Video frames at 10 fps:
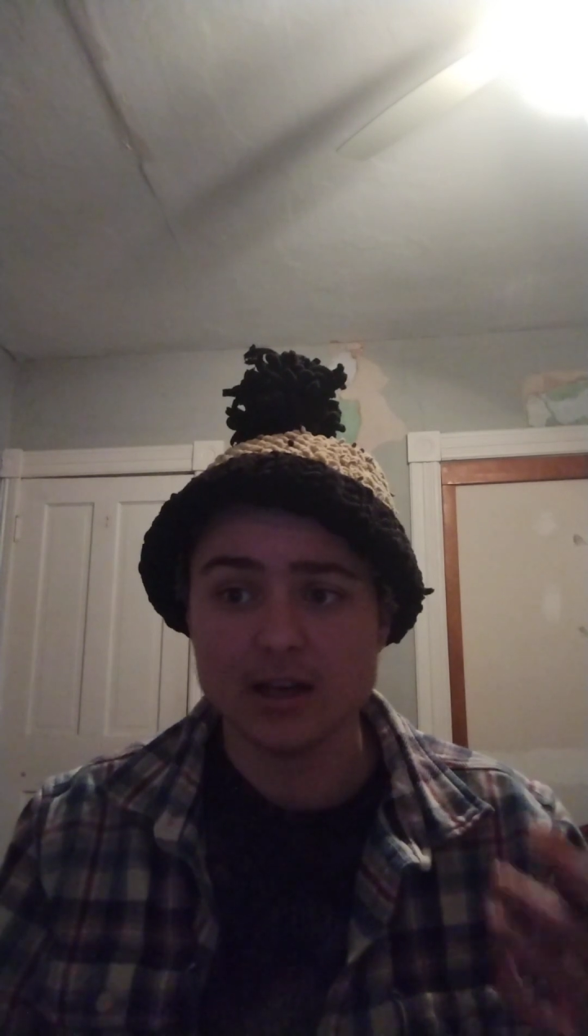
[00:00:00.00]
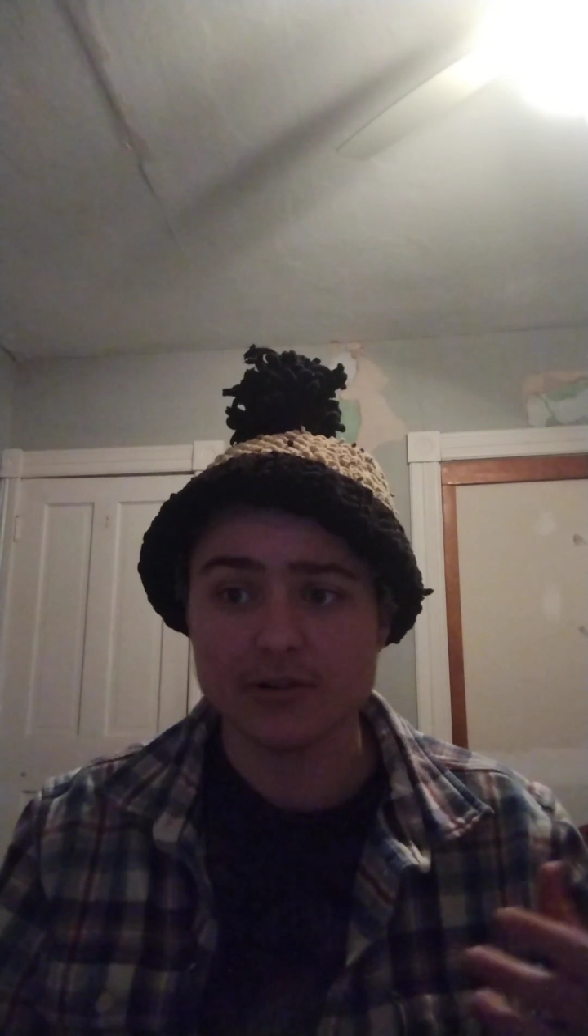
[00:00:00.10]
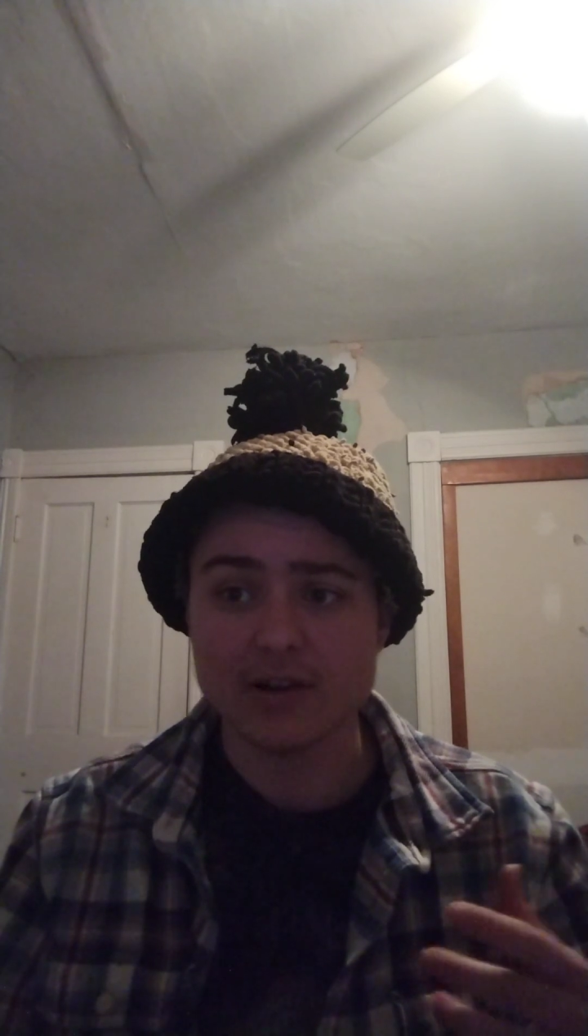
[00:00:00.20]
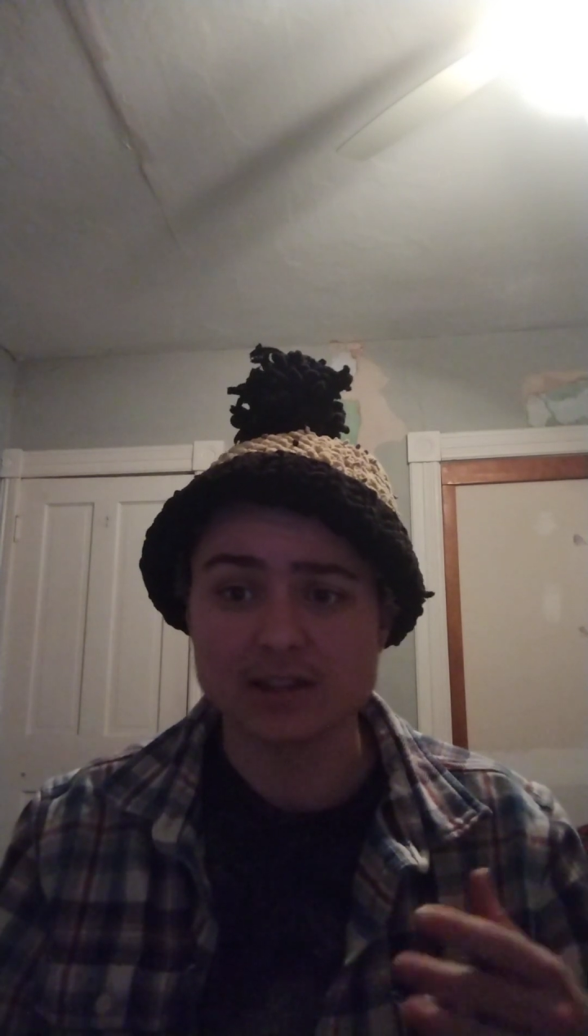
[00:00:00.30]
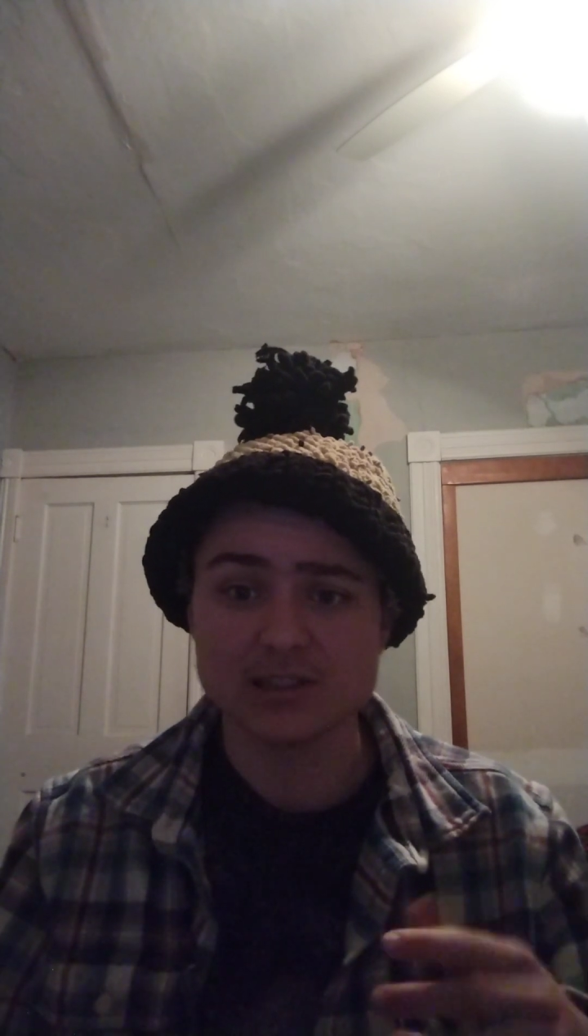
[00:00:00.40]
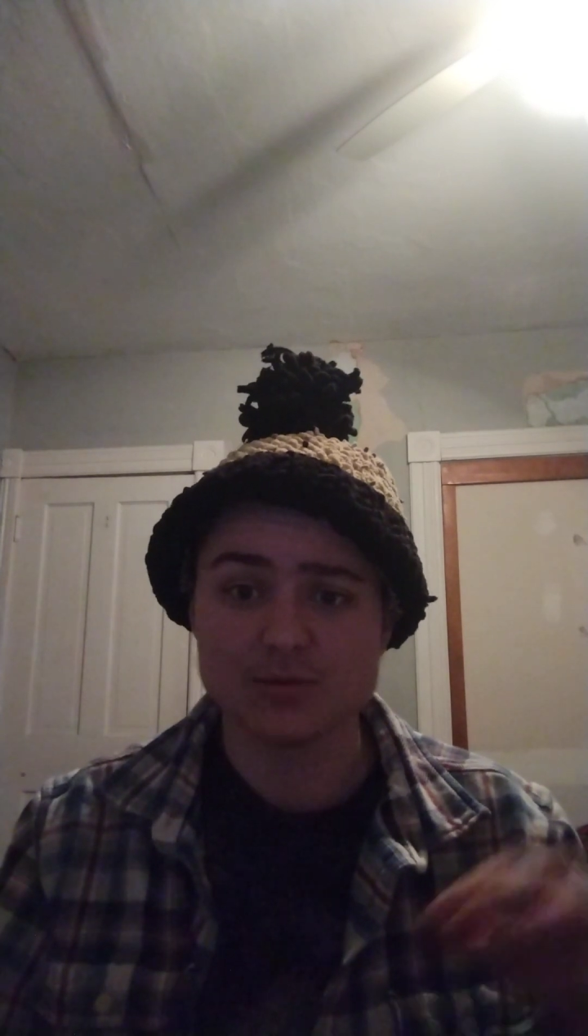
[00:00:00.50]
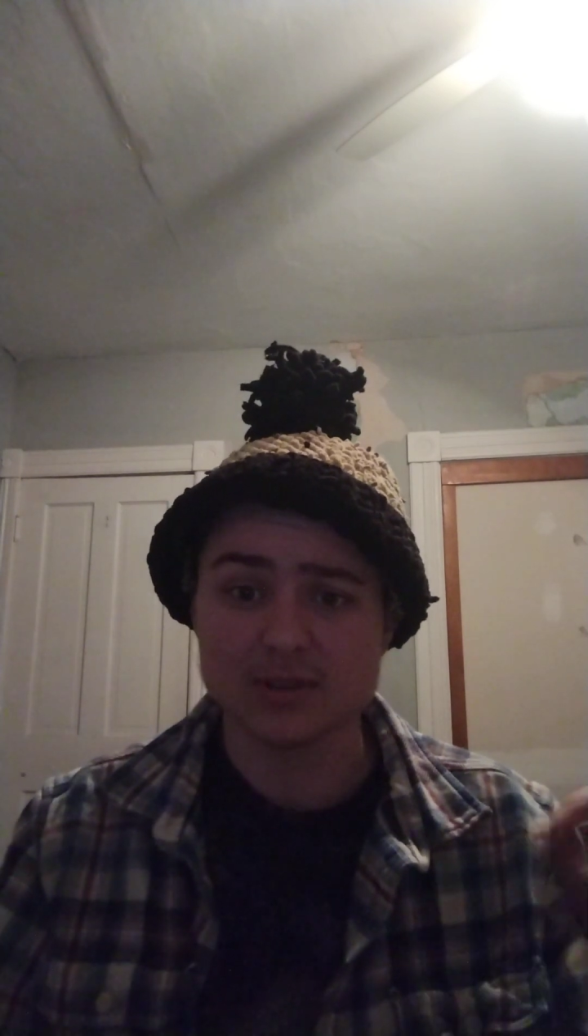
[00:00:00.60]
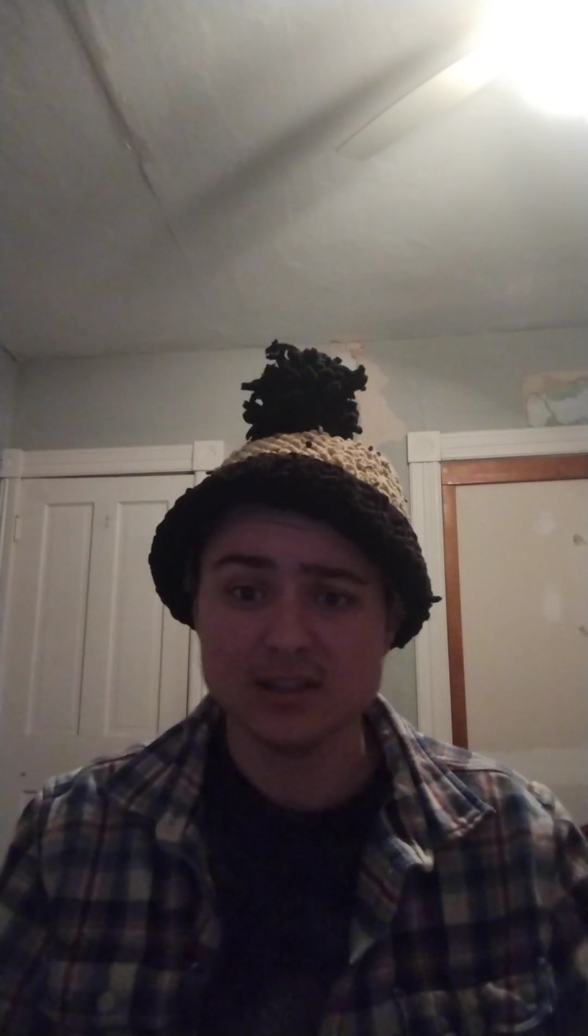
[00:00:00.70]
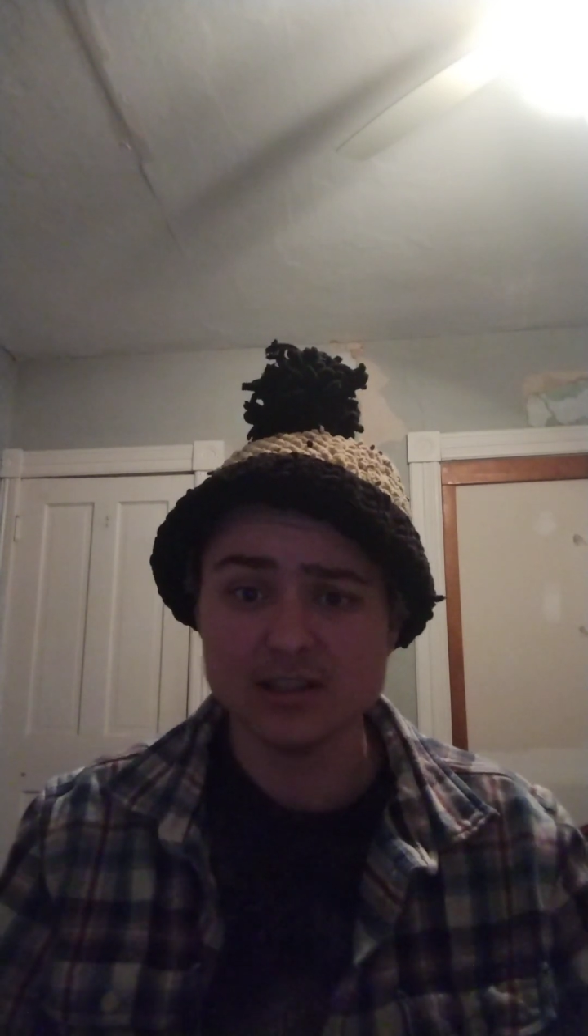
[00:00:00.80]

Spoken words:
interactions with